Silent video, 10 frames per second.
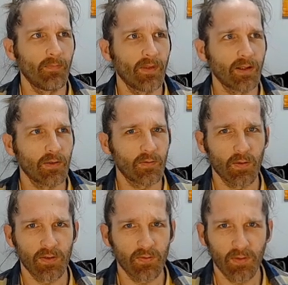like the
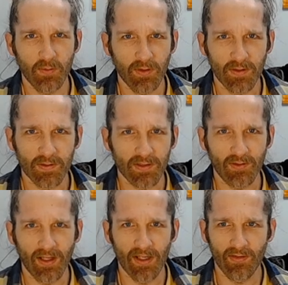first few years of
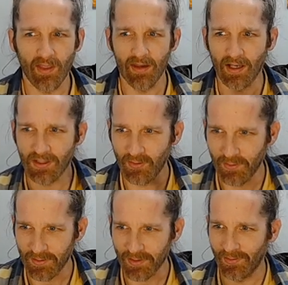life and then the next few
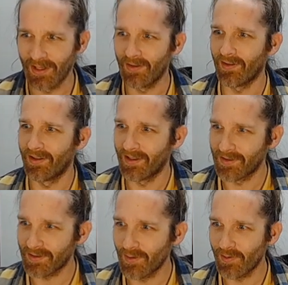years of life and then
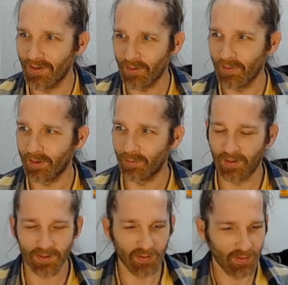so on throughout the
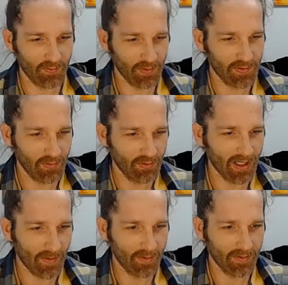book. So the first few
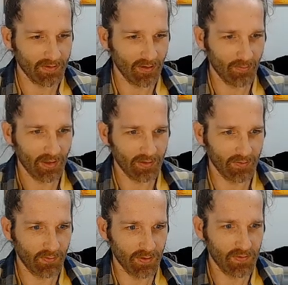chapters are about the
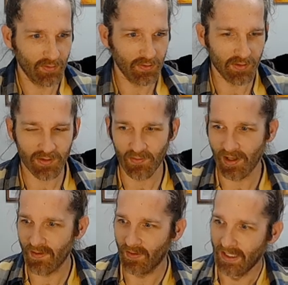first few years of
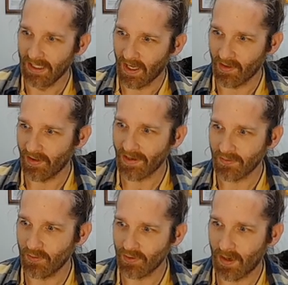life and the last
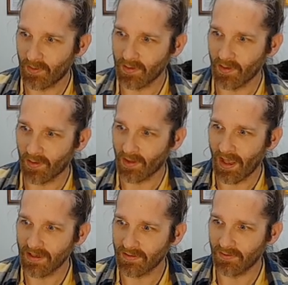few chapters are the
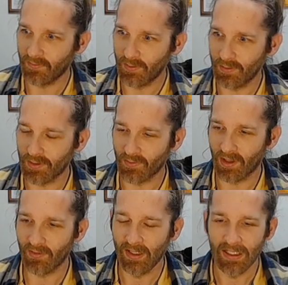last few years of
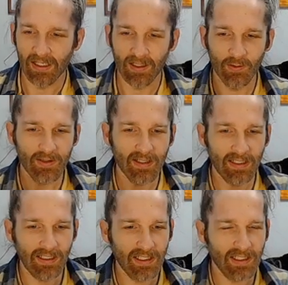life, and looks at
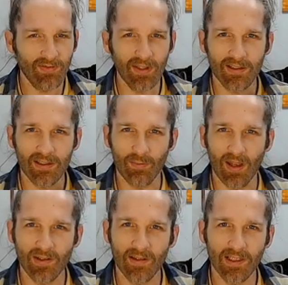each of these
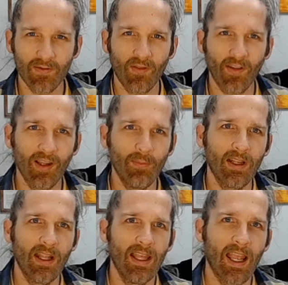dimensions of development
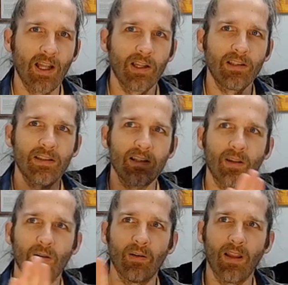and looks at
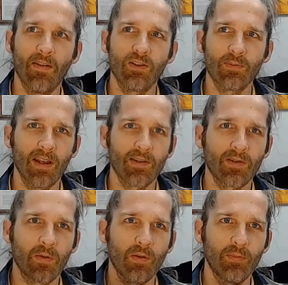the whole lifespan.
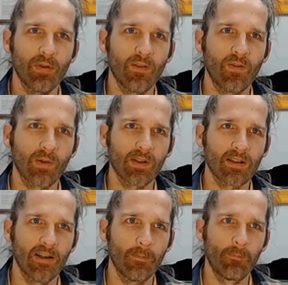So there will be a focus
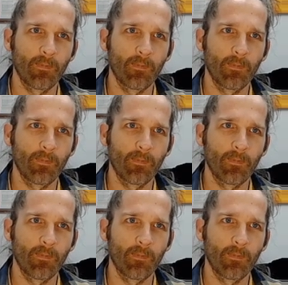on